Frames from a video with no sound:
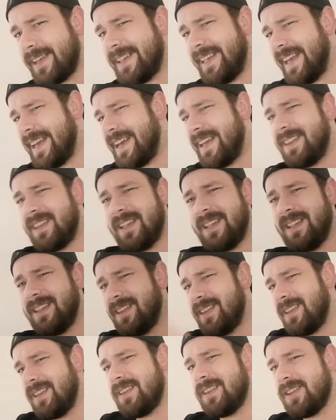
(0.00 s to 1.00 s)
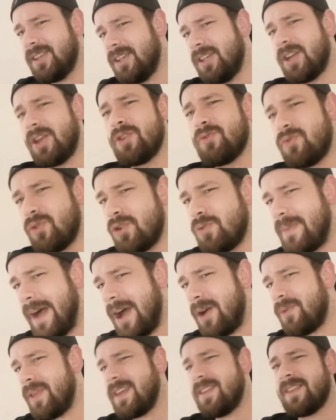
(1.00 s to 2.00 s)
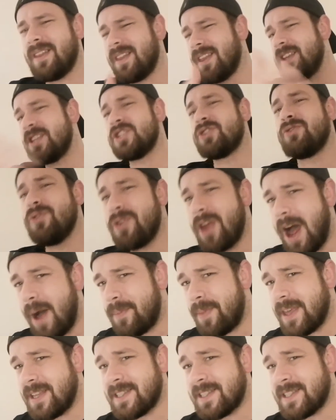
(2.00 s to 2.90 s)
yeah, the, the, you know the Royal Mail they, they screwed up.